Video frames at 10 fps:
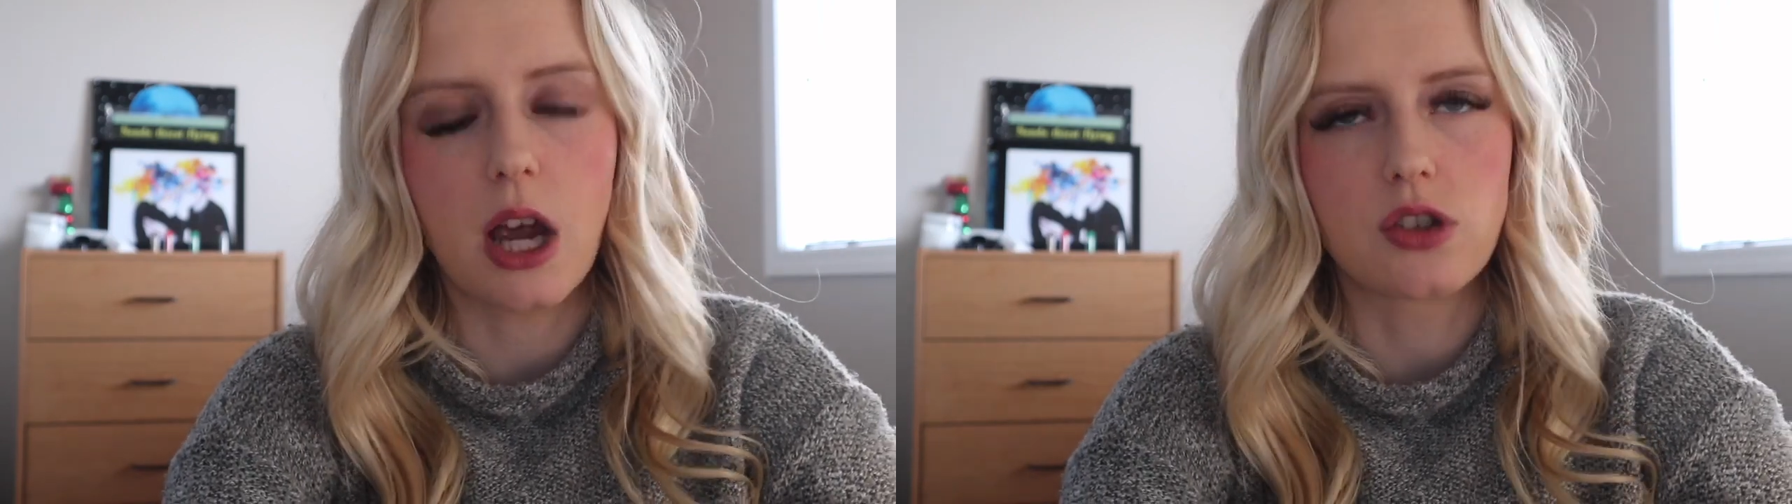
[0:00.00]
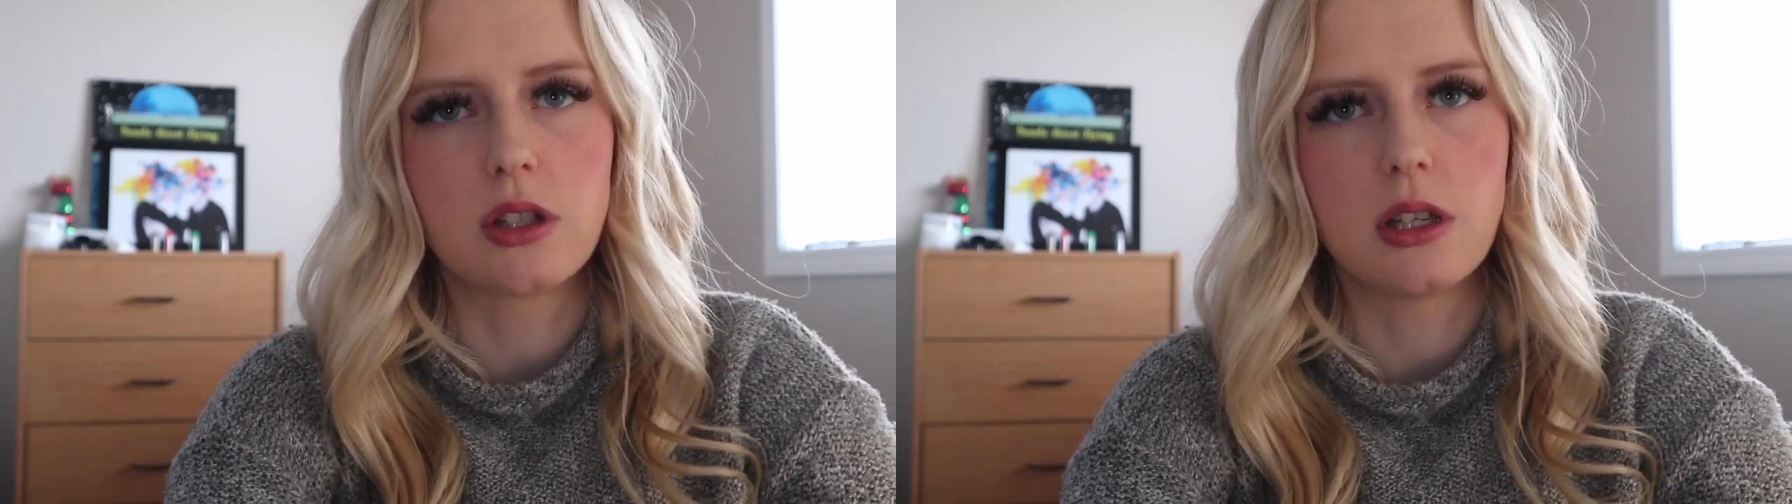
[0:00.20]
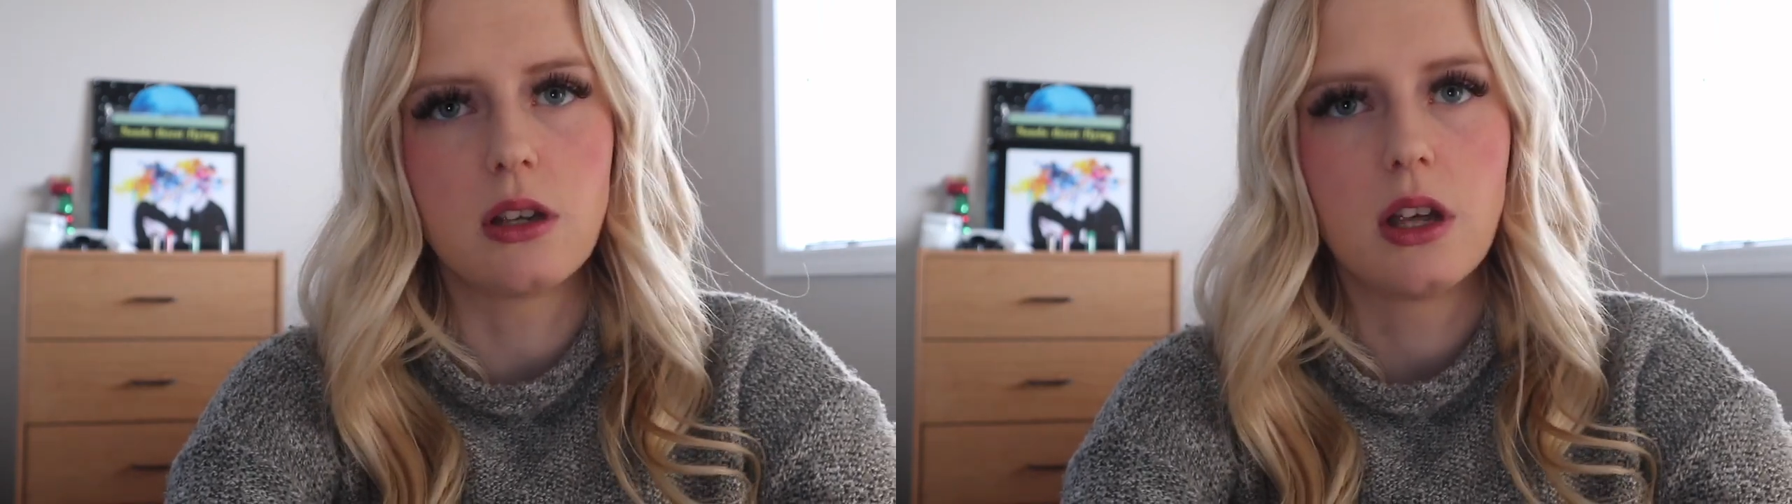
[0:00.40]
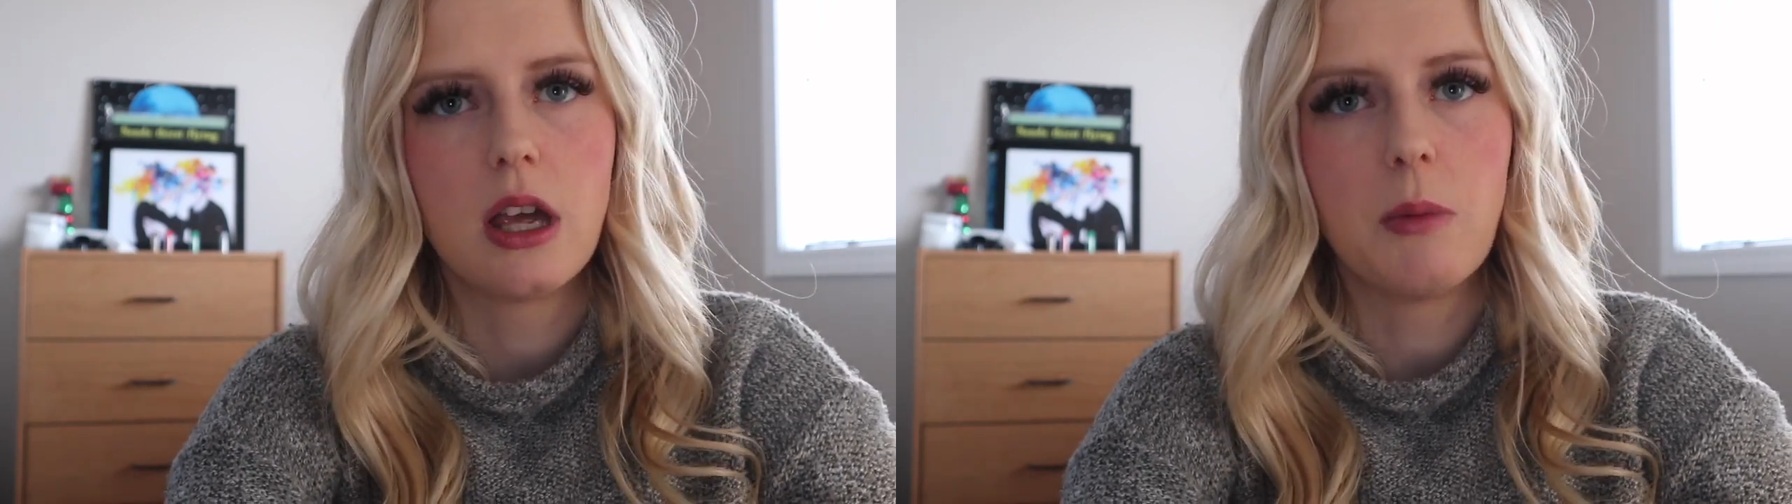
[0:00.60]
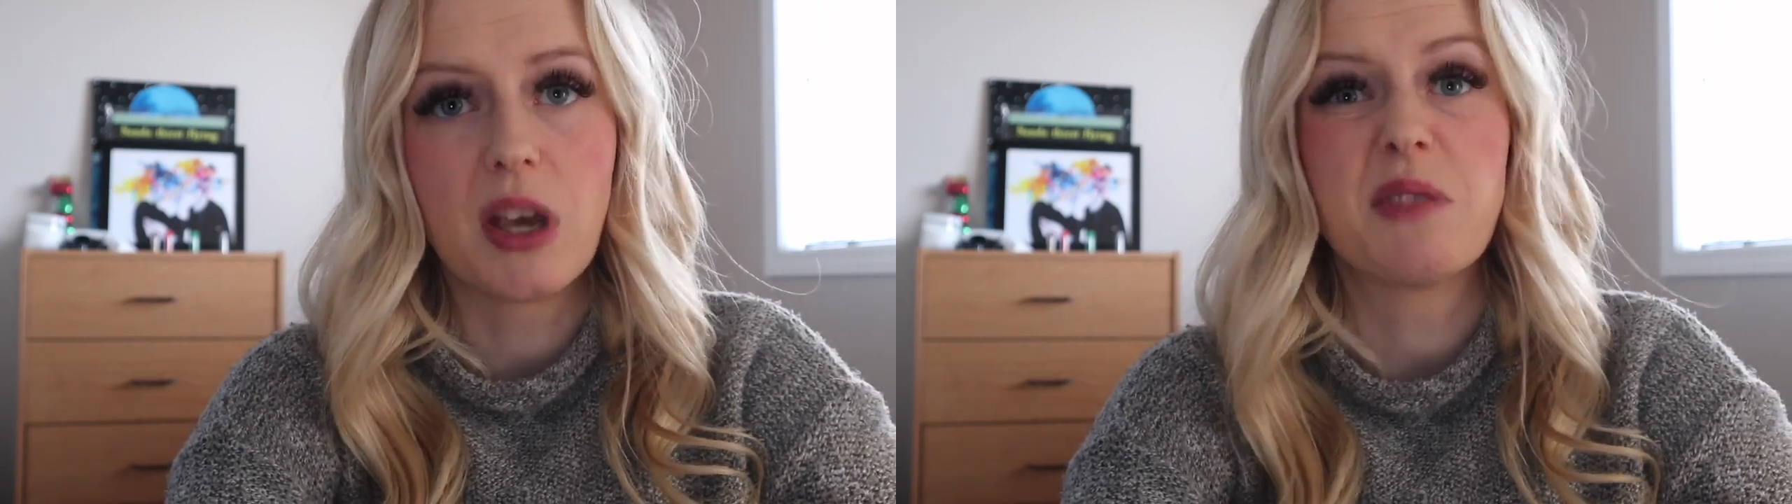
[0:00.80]
actually
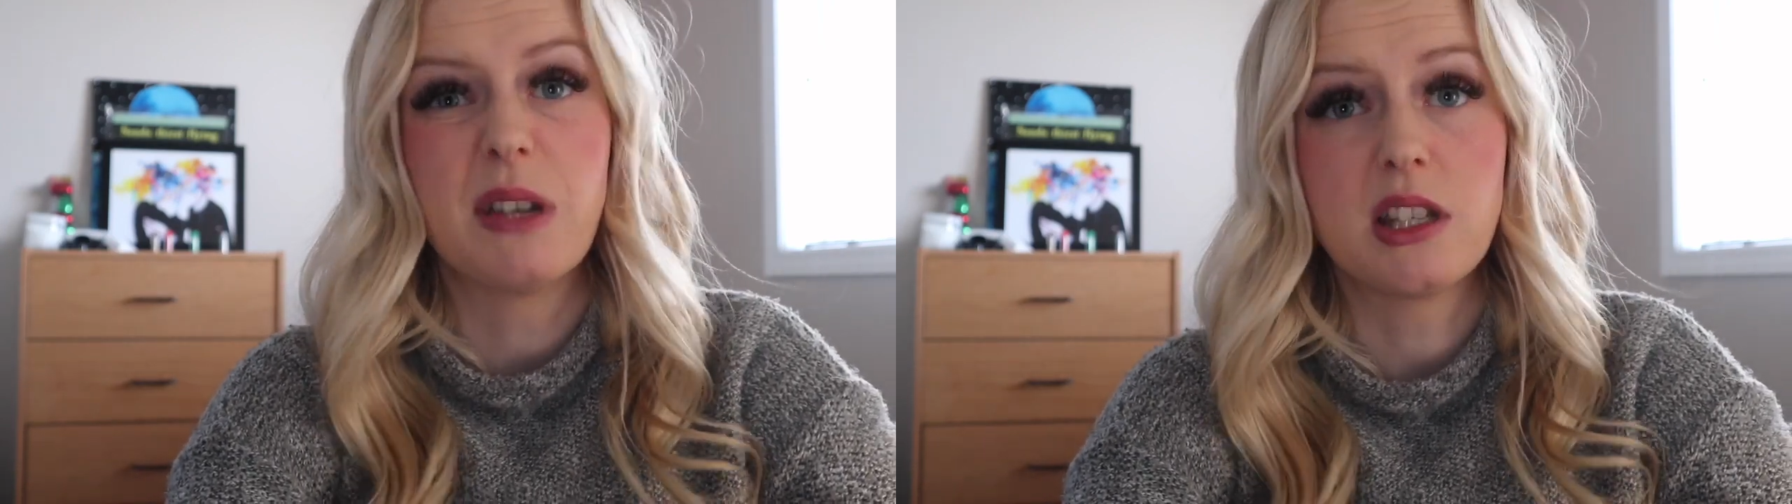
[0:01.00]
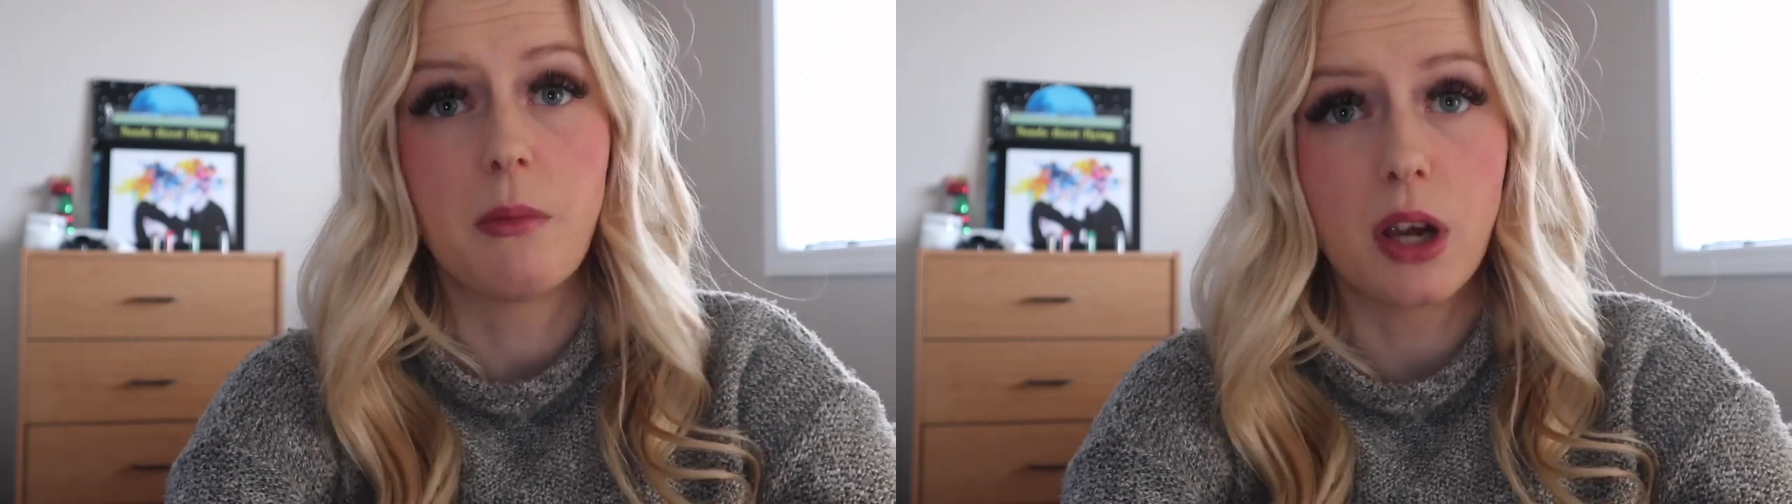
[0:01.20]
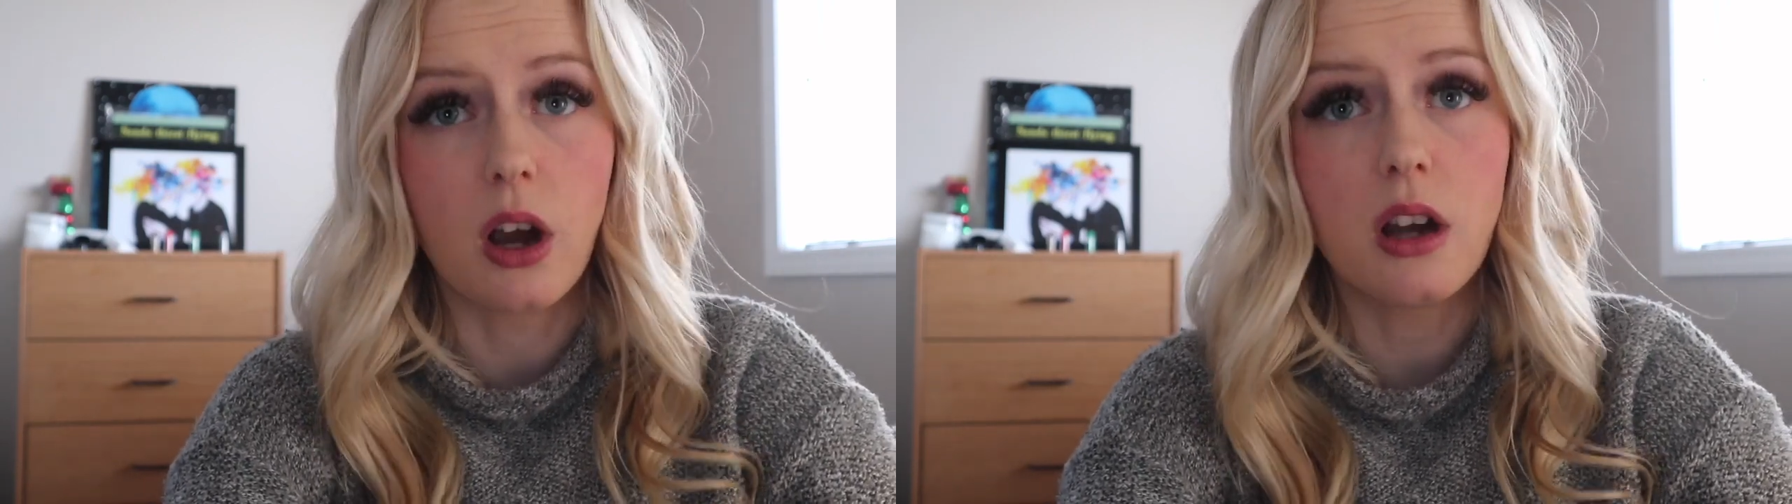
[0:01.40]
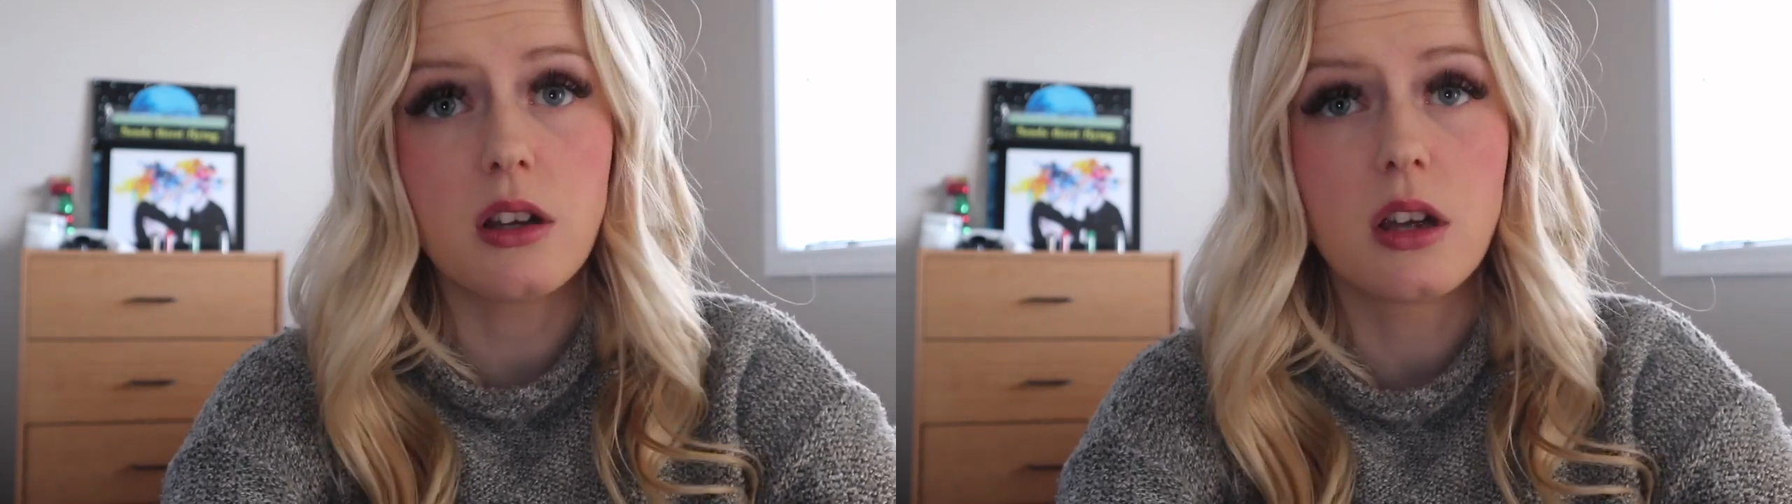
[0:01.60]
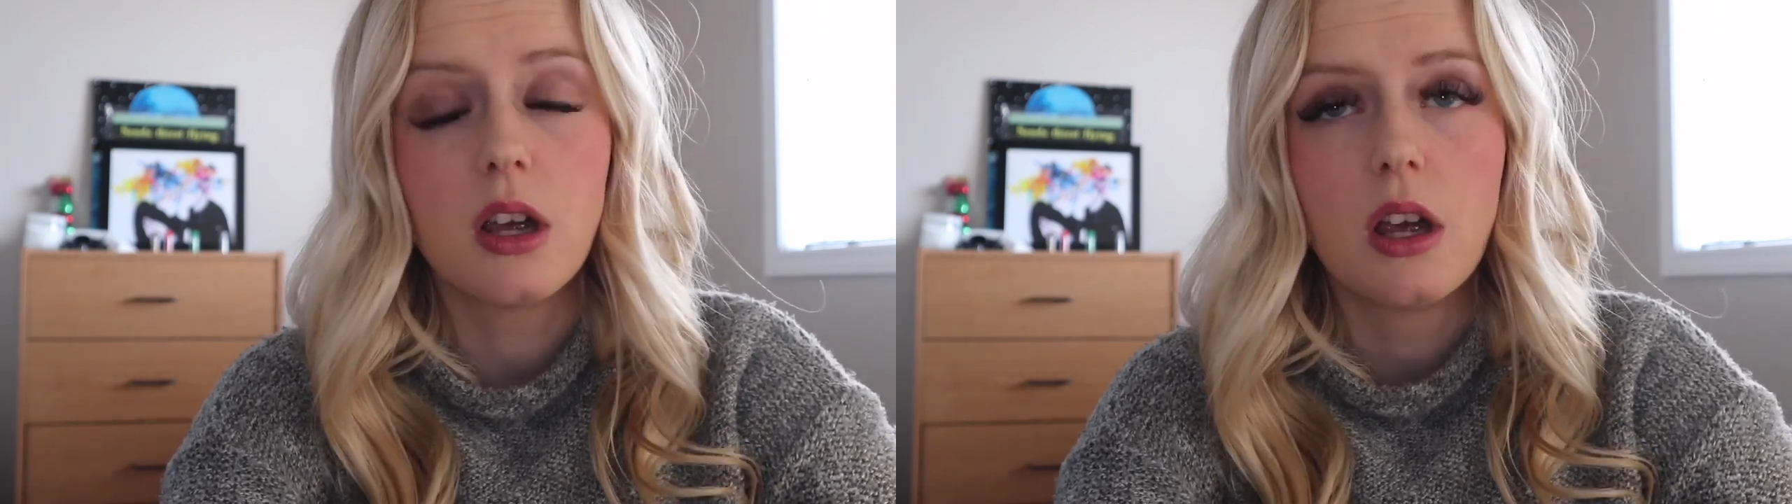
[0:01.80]
makes my stomach hurt.